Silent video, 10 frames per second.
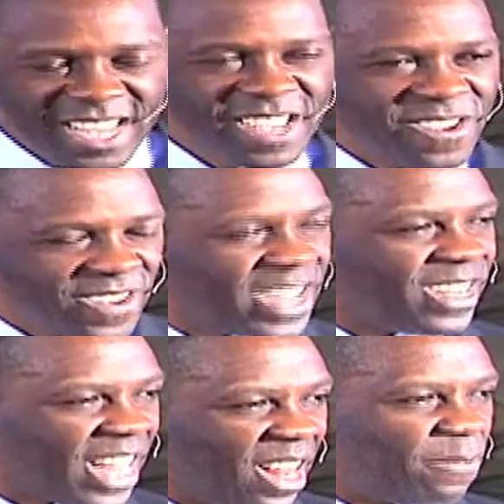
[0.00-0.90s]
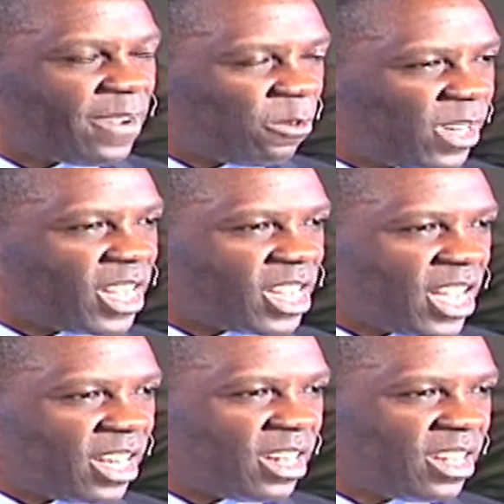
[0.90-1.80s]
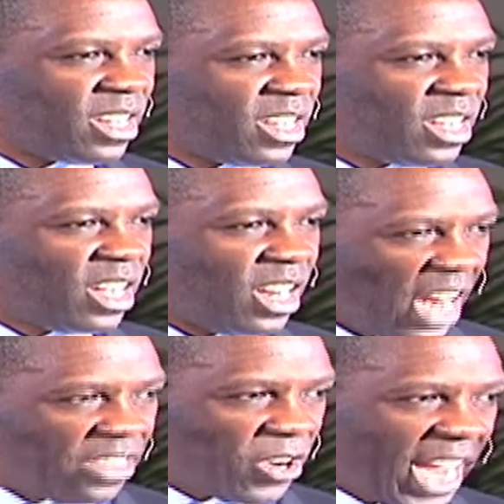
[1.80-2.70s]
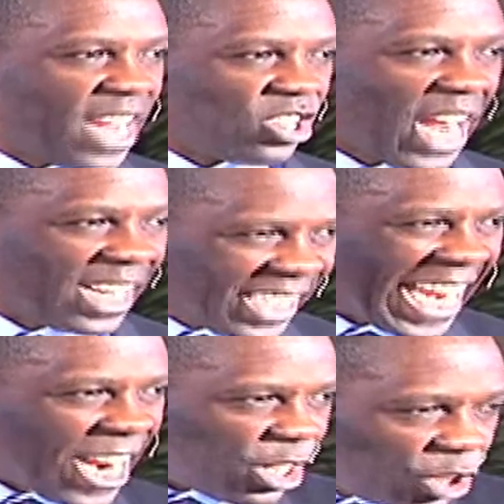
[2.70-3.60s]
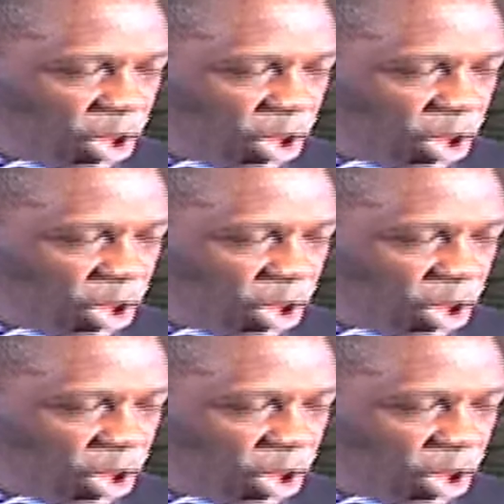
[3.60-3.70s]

You can tell I felt really good. Another occasion, I dared